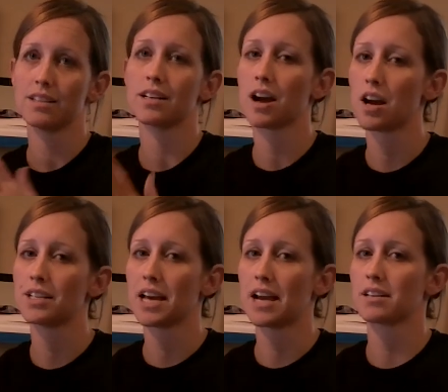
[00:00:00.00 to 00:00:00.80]
to
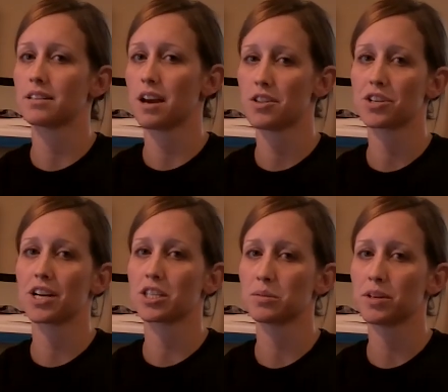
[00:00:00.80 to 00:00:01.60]
contact the other
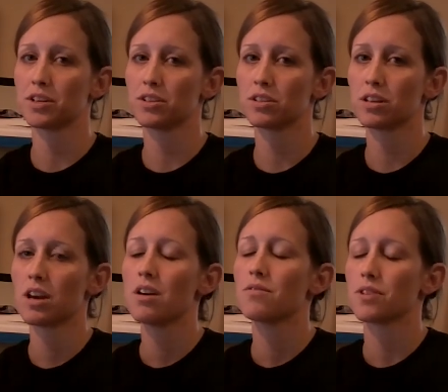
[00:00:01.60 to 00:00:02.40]
customers
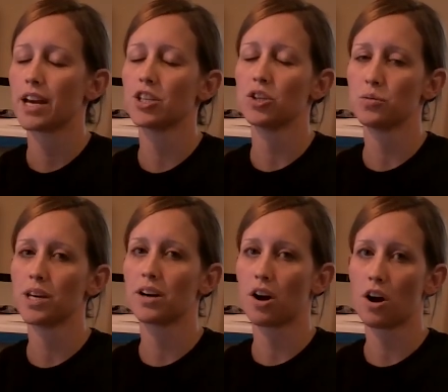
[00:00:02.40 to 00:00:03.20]
for that
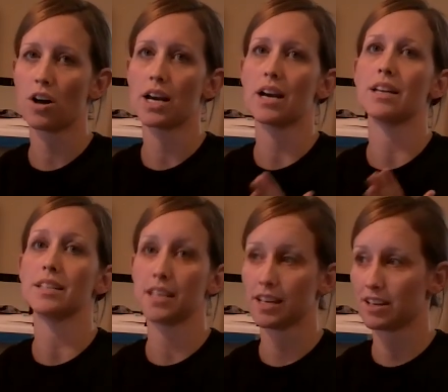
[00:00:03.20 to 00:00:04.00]
2-week call
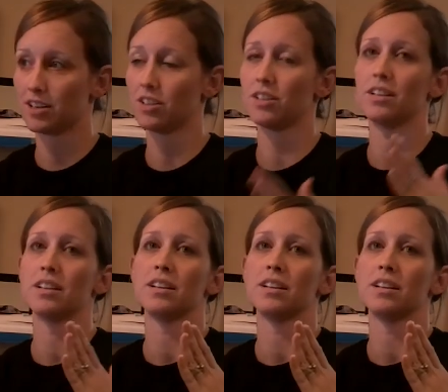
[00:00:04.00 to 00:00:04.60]
until